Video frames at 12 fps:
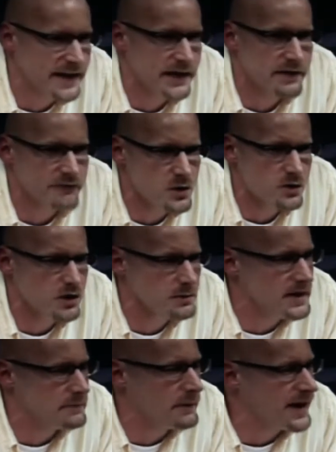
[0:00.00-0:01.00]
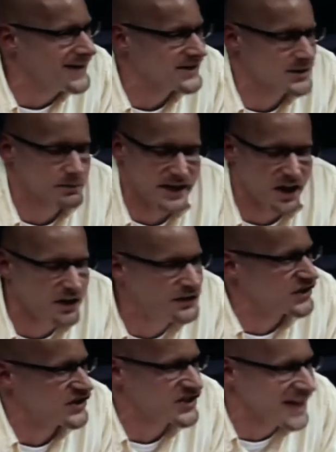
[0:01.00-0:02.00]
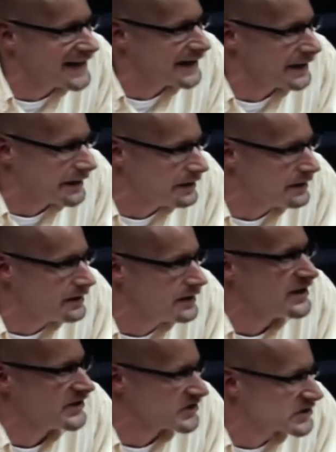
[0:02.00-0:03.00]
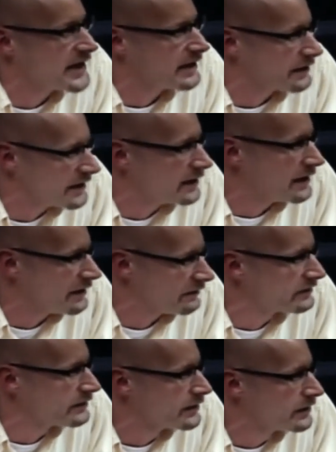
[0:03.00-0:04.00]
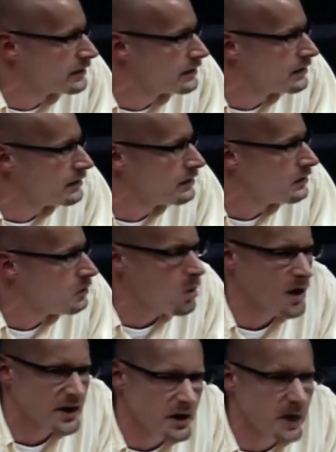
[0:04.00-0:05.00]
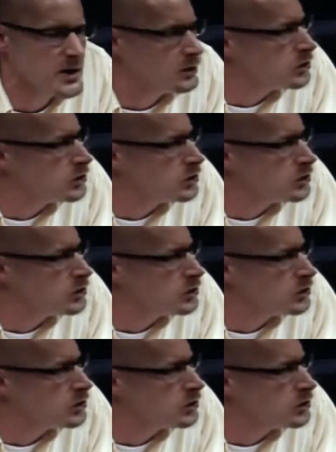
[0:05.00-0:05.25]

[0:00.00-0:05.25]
any of you could be possibly undecided is scary enough. What are you